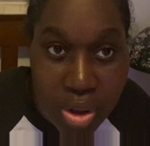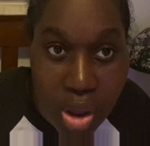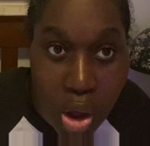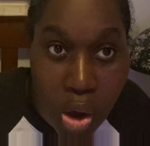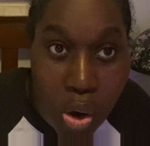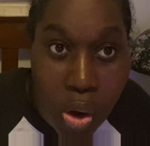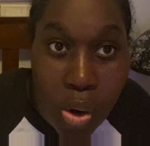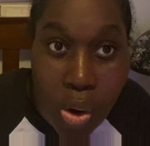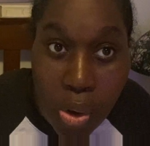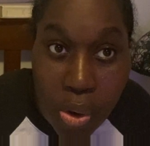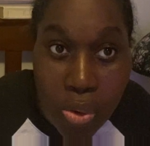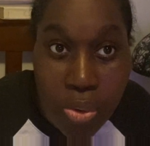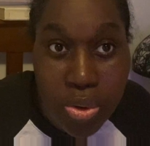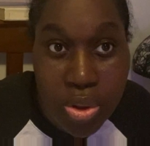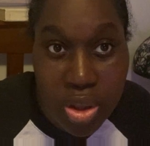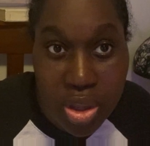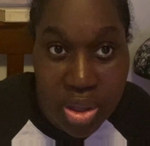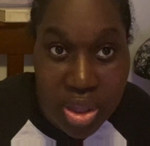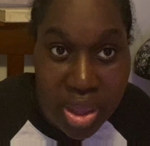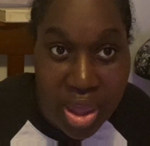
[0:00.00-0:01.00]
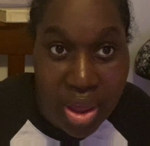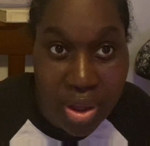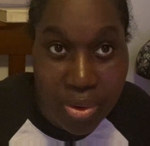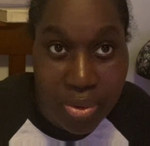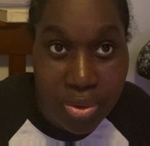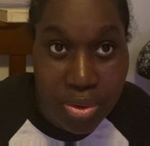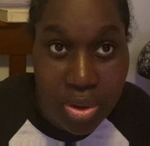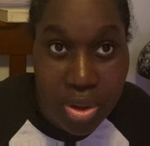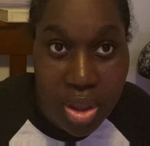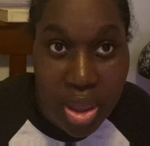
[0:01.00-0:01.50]
A whole
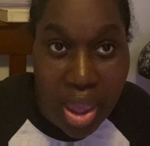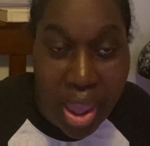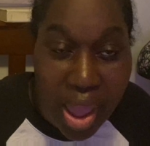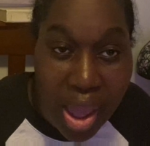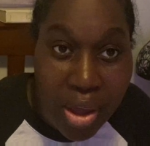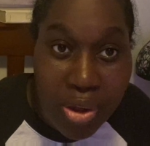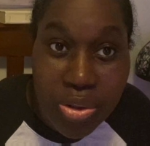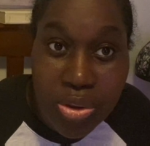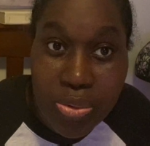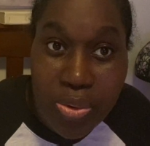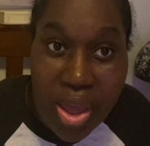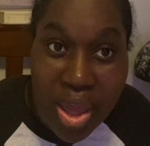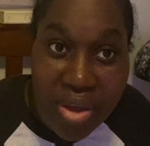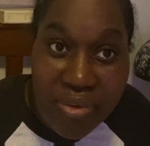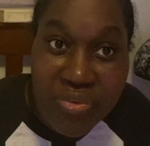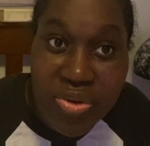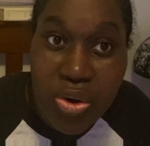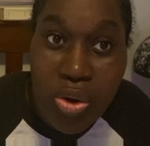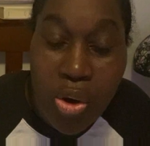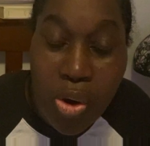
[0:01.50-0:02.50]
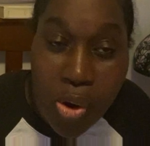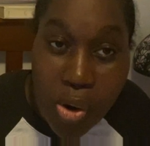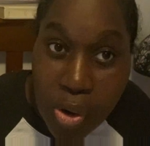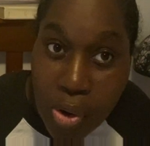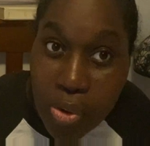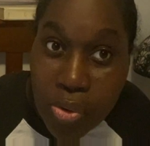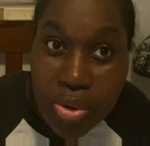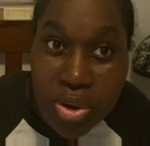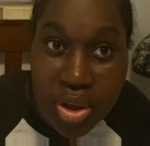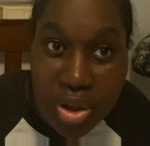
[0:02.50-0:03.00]
cookout. How are you having a
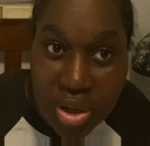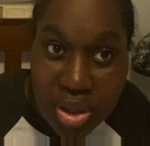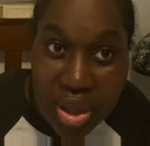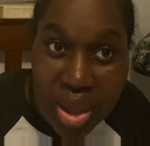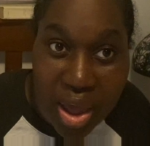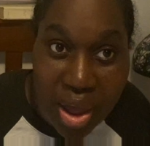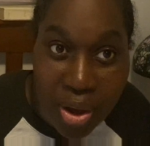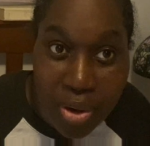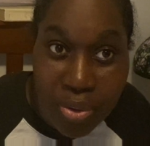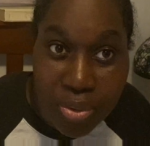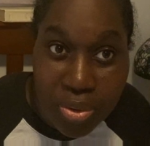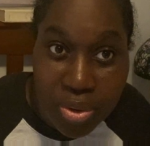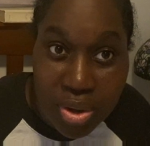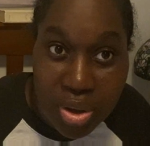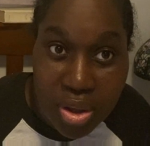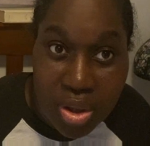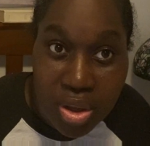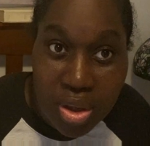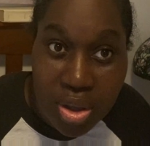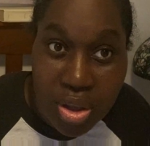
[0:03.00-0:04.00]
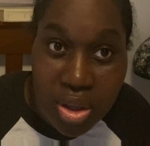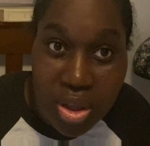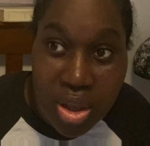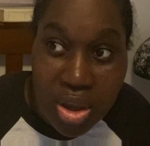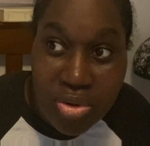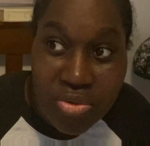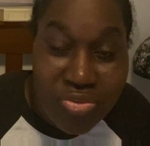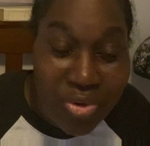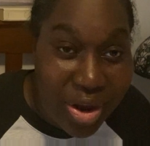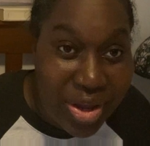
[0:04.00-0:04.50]
whole cookout
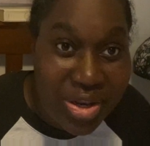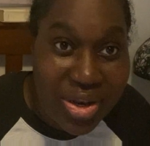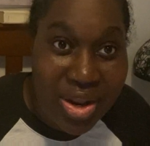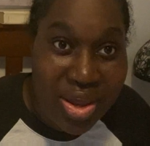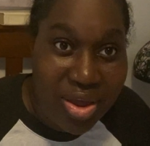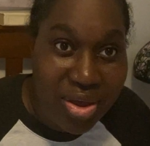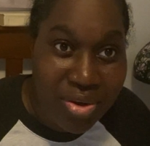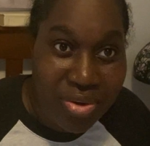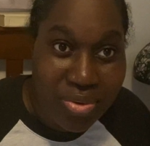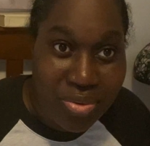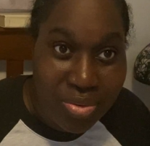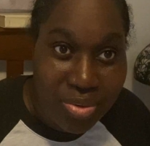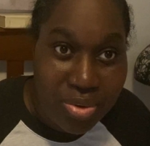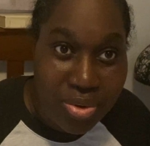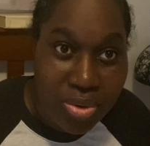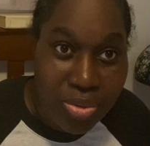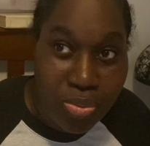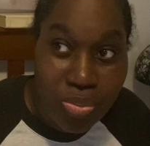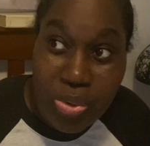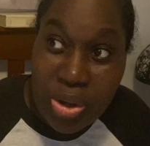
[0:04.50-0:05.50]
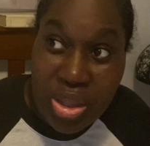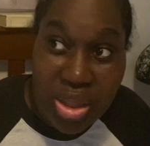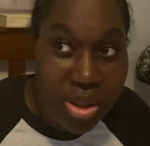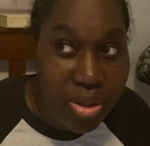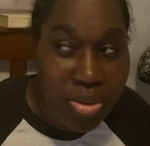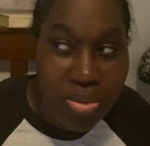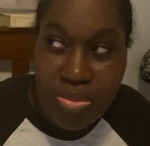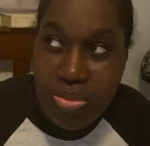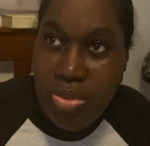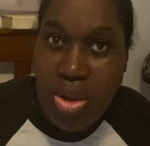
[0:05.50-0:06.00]
right now with
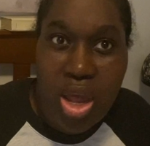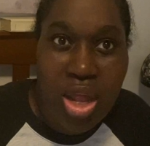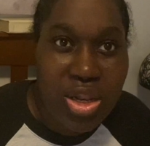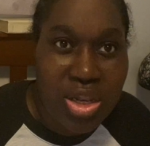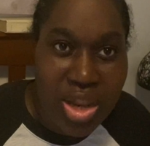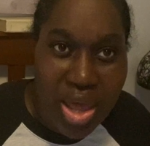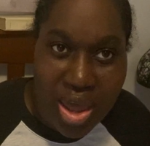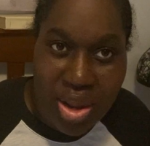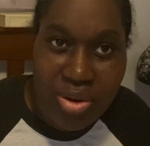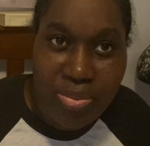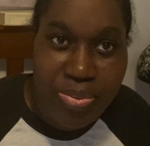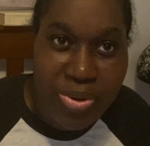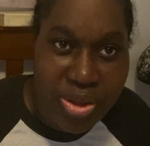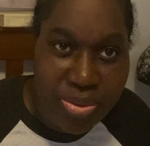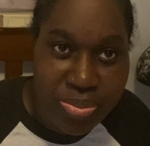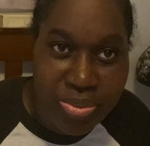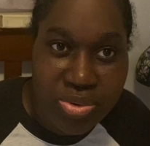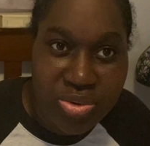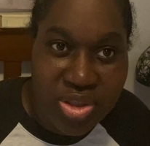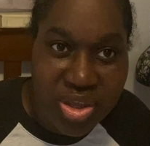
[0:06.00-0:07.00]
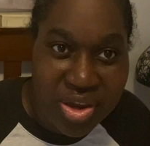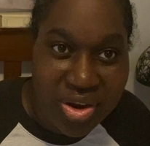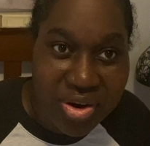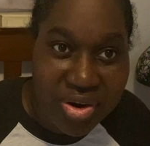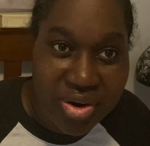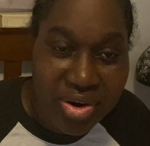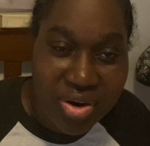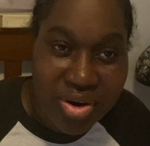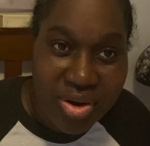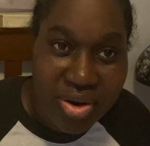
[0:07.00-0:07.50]
a lot of people
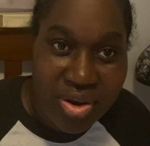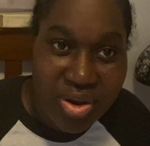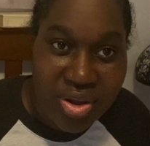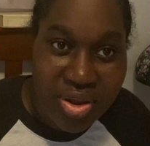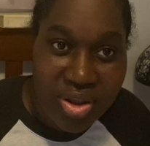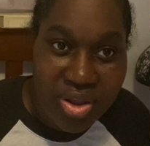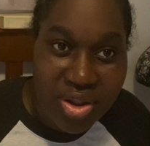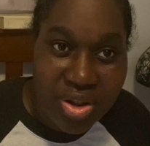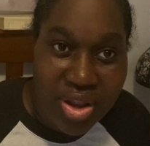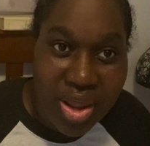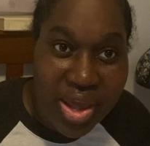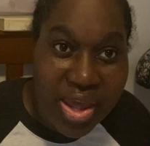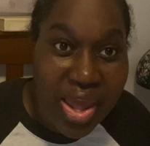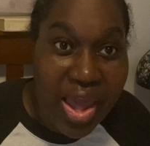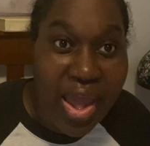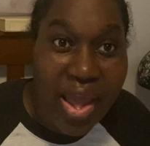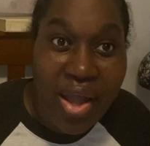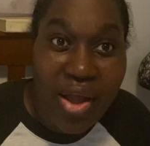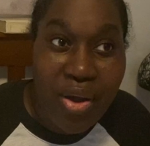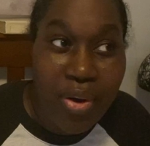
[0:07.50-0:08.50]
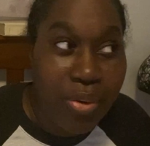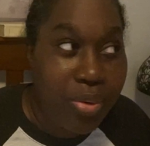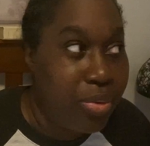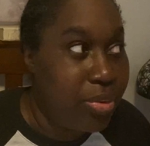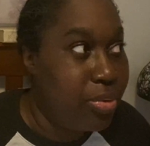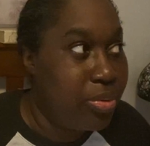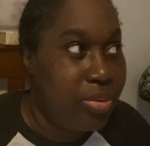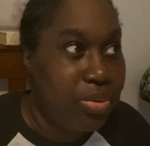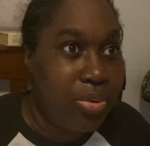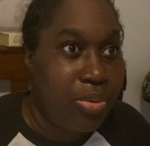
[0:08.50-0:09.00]
there? Like, how?
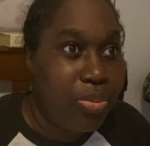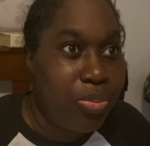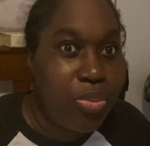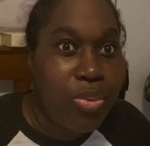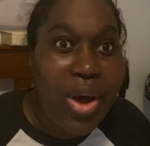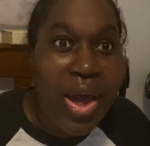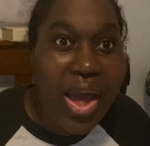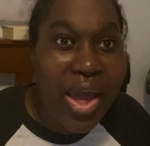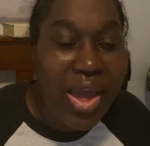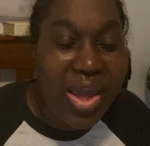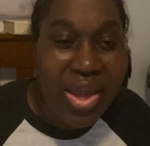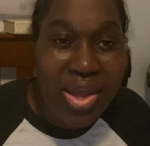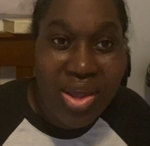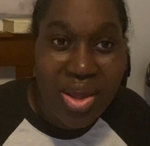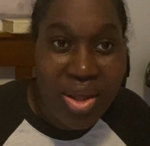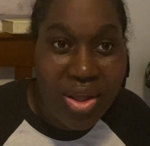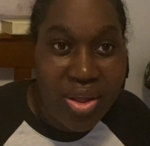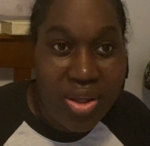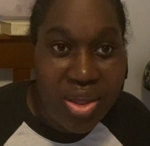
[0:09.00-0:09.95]
Why?